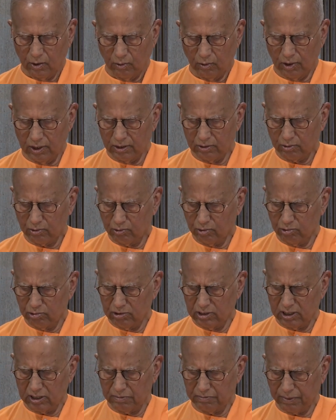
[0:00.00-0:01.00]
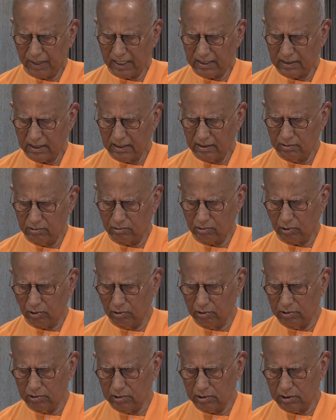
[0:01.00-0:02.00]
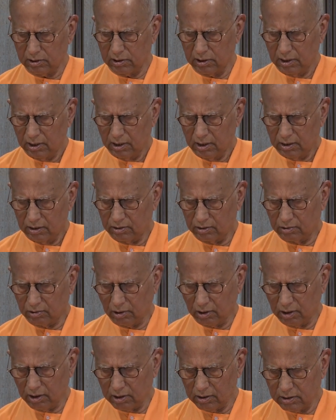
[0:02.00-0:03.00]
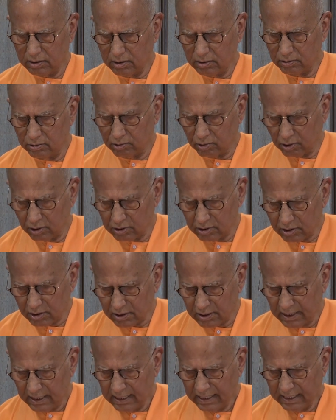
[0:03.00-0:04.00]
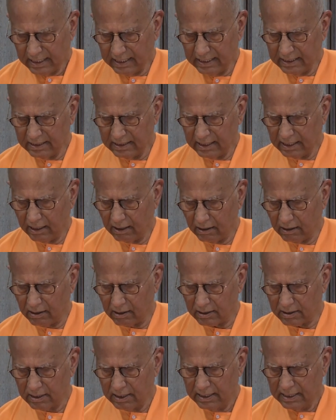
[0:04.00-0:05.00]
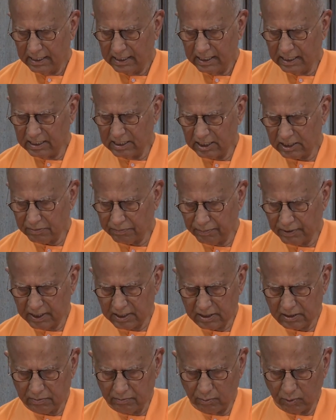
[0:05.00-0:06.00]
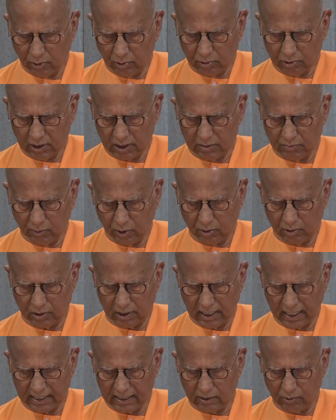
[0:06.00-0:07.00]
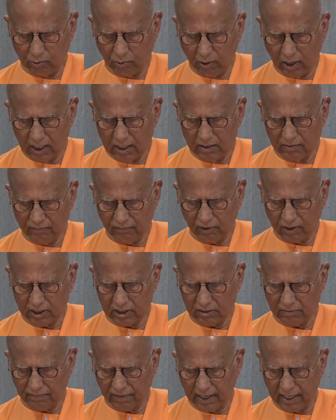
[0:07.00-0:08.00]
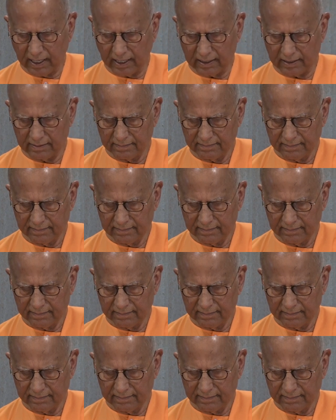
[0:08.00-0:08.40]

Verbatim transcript: When true dispassion drones draws, drones in the heart, it spreads more and more like a wild forest fire.